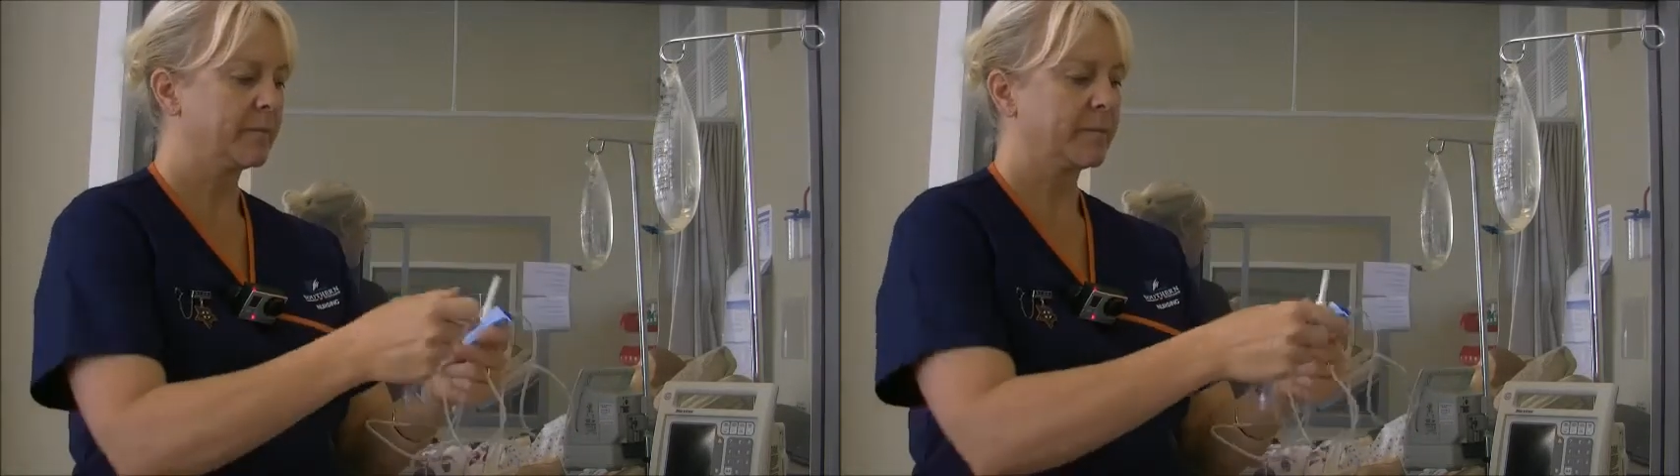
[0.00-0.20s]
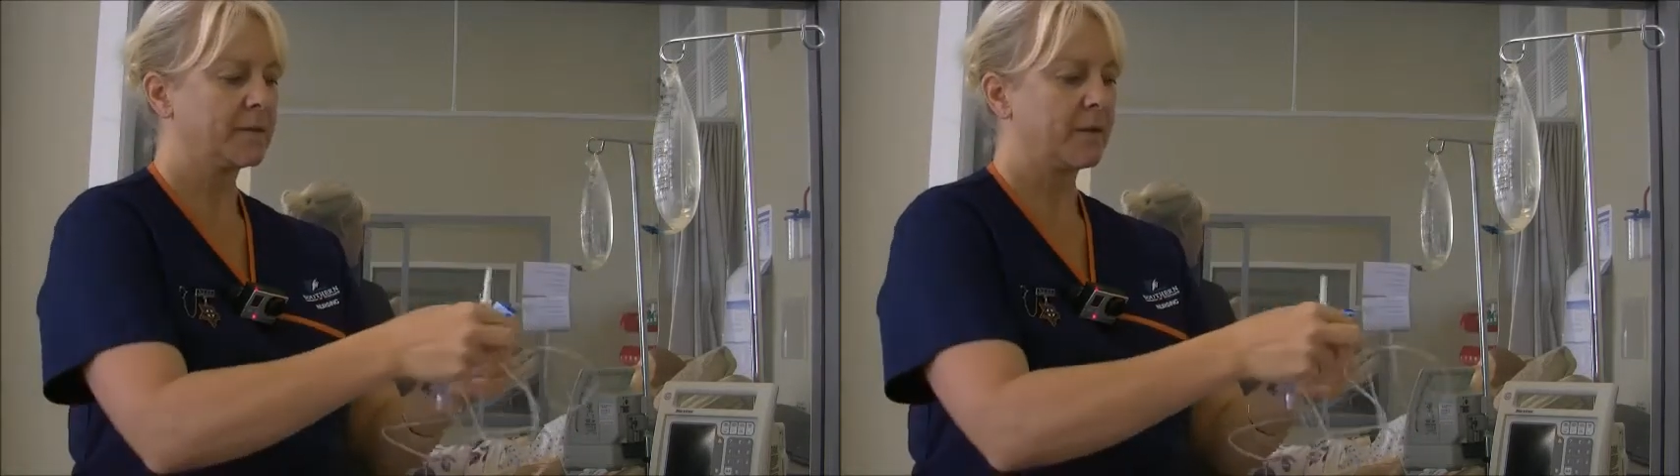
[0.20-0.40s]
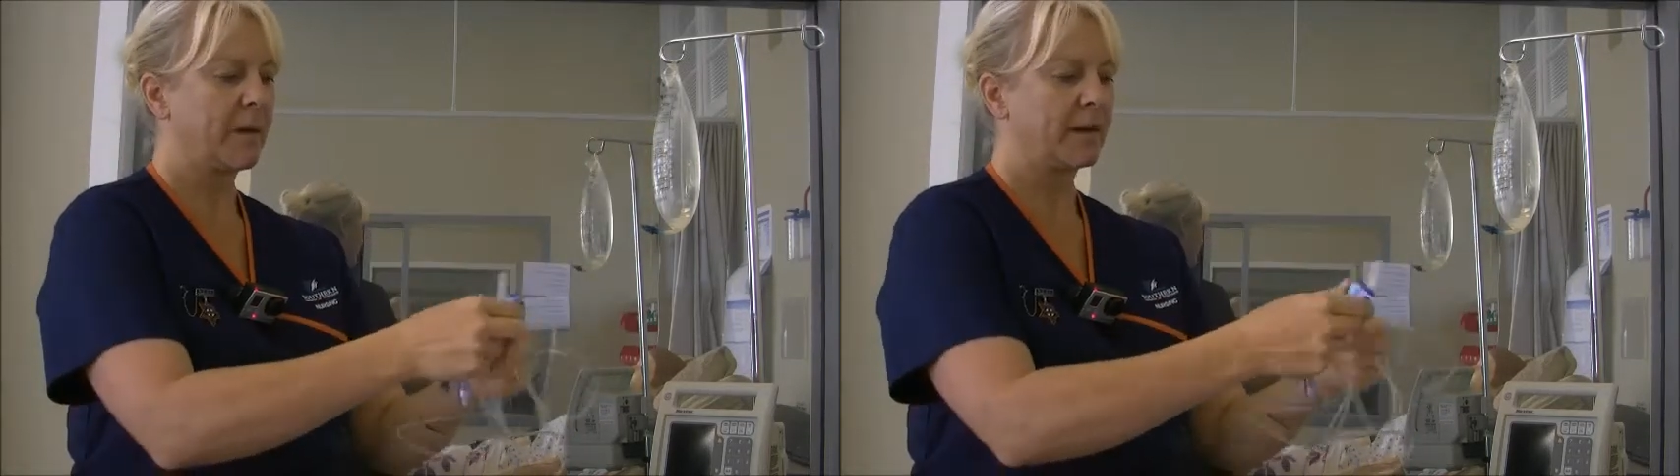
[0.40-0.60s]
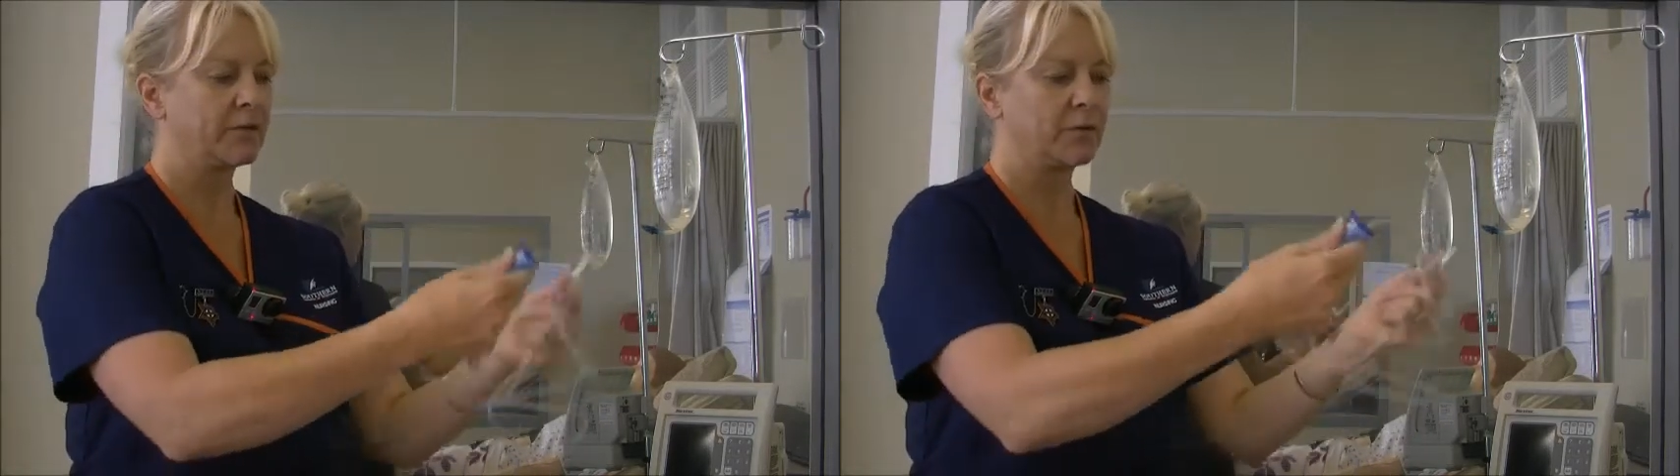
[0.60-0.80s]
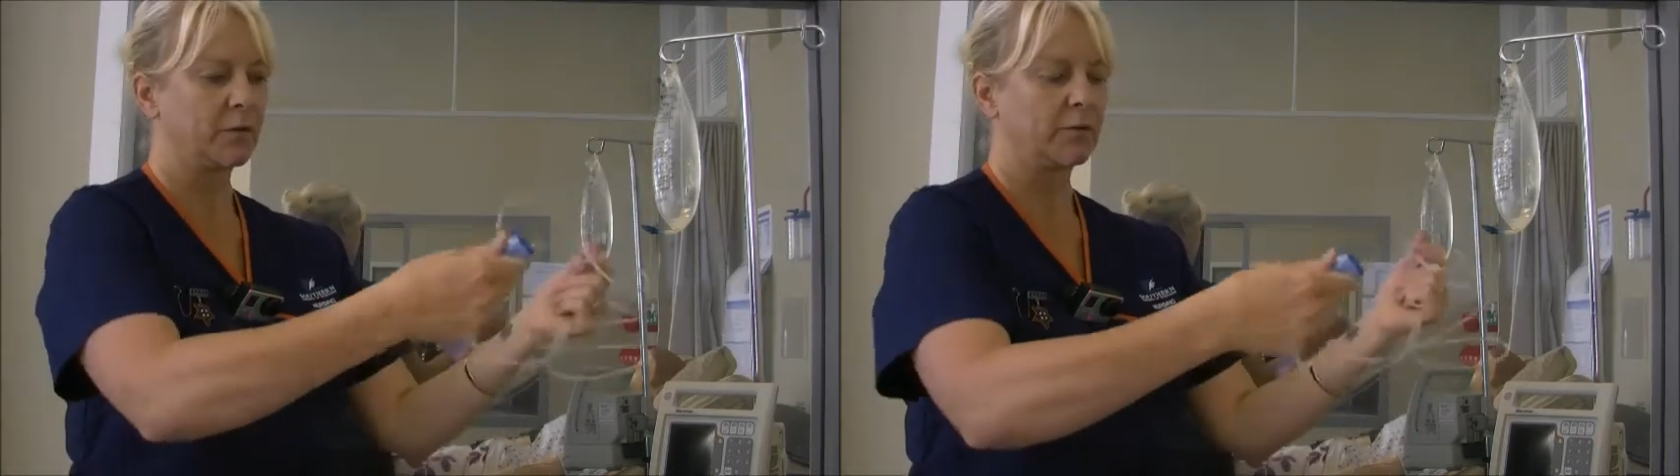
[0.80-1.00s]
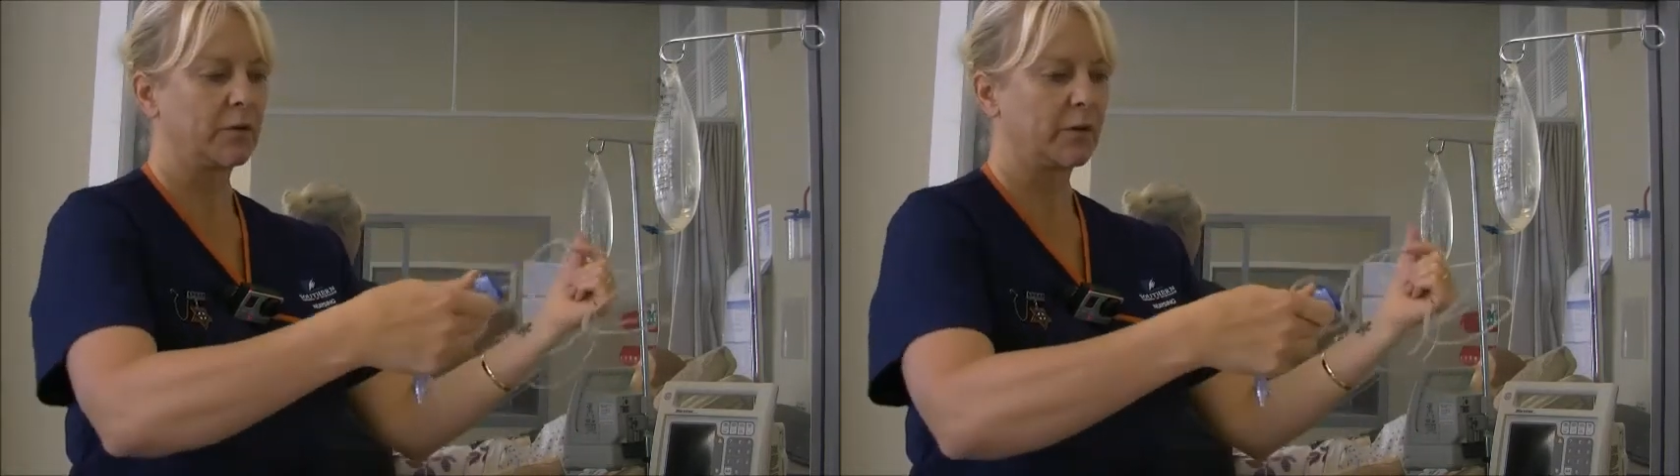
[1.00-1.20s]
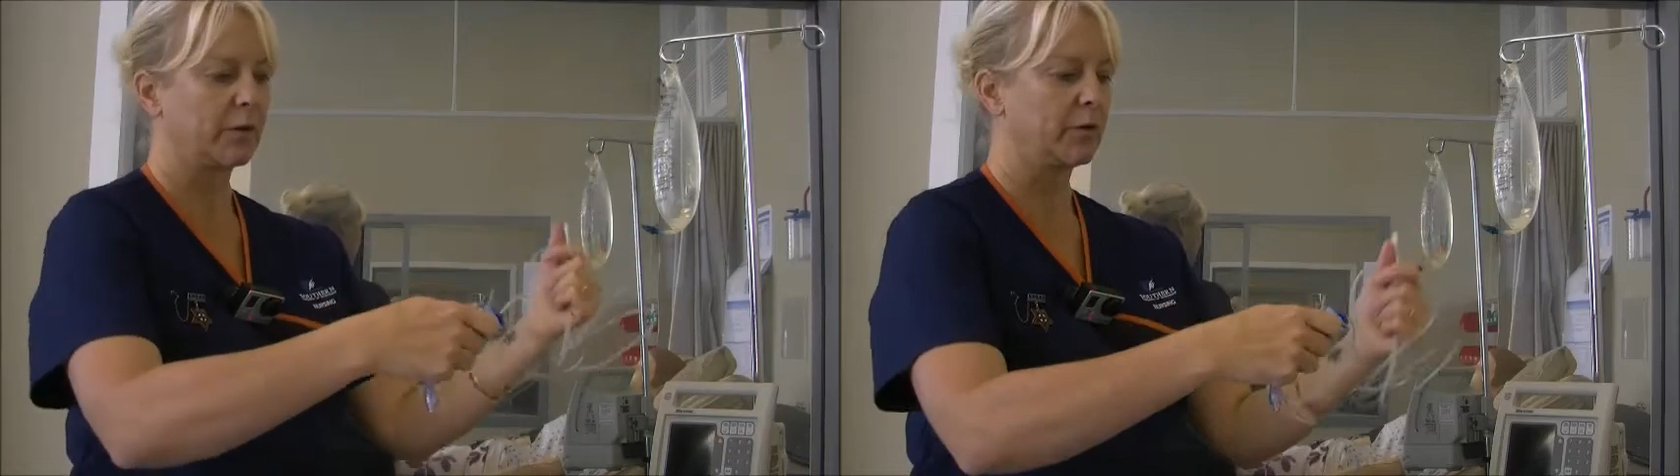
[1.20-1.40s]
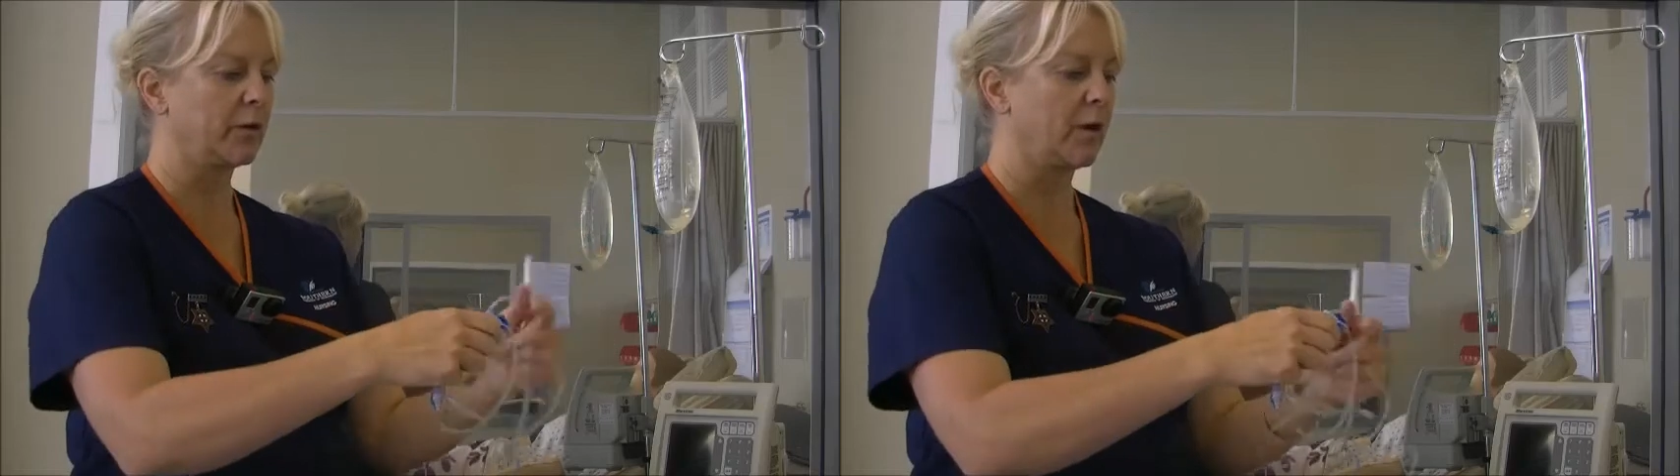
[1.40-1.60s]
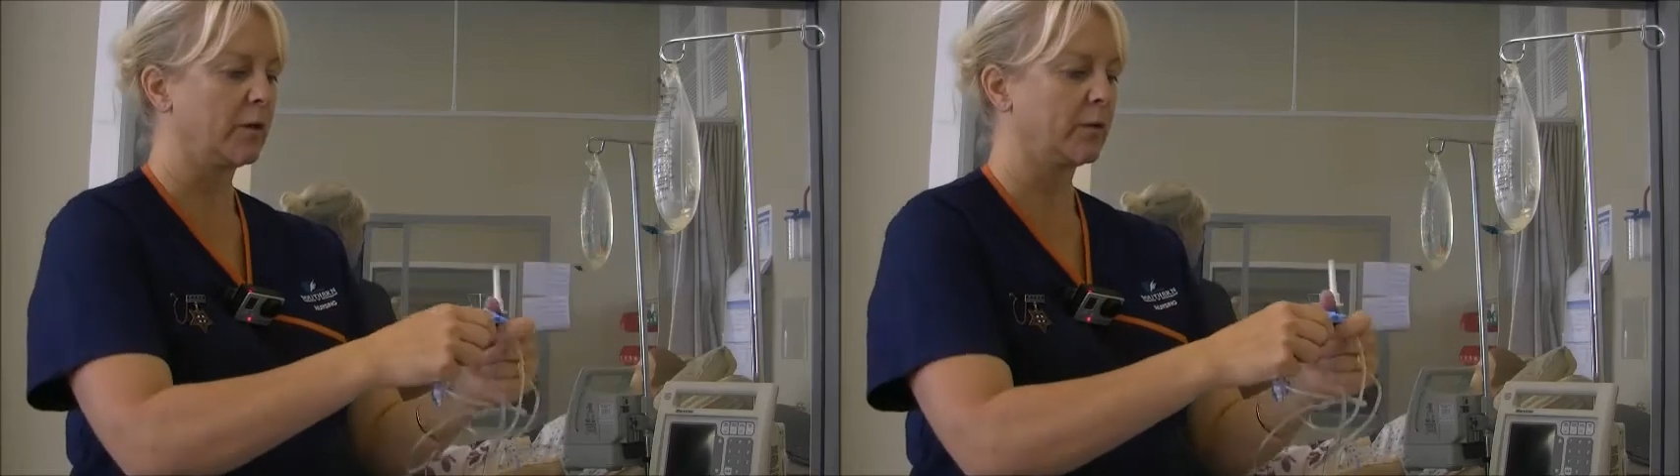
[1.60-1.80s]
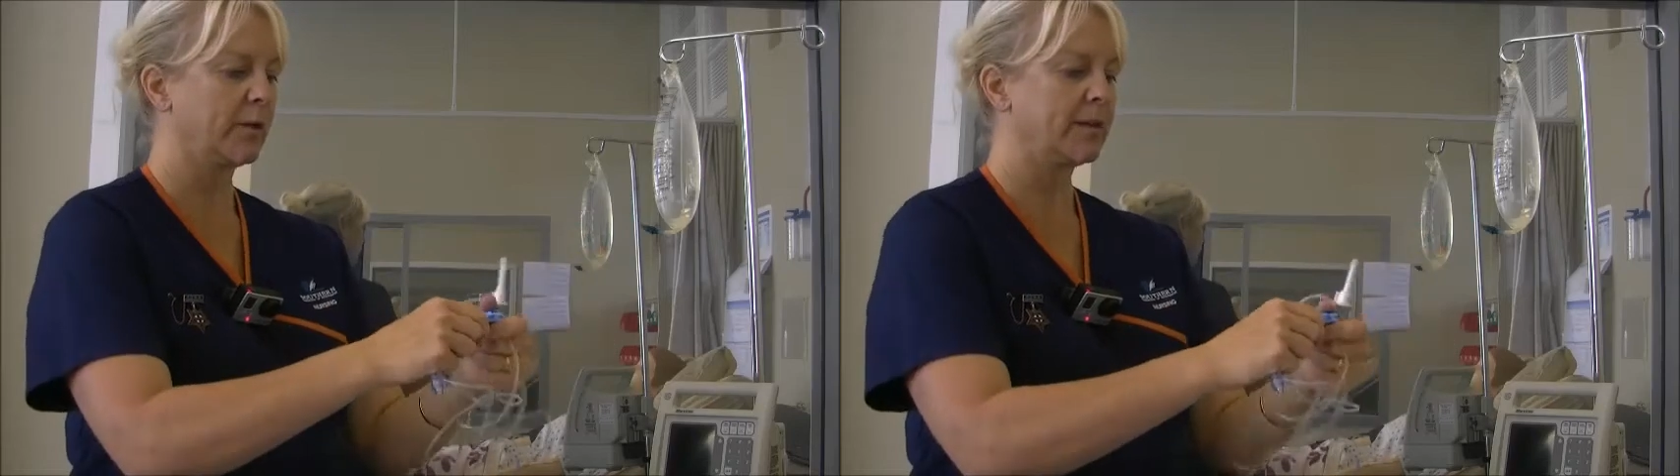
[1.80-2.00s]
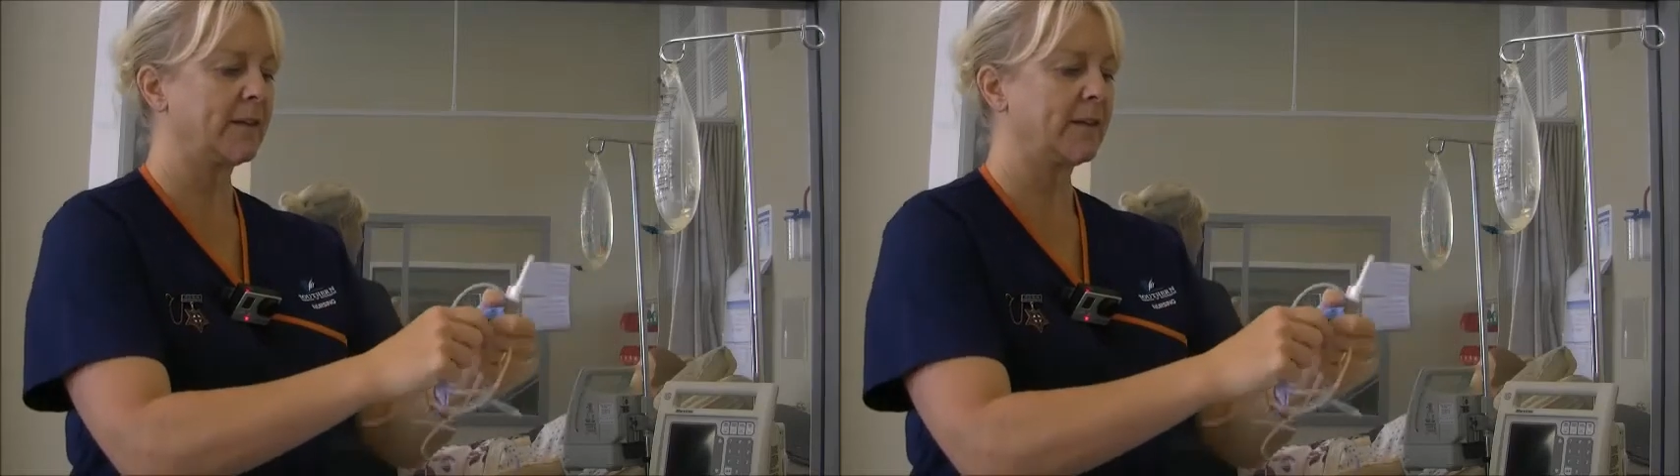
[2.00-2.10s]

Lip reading: So making sure we've got a good hold of it,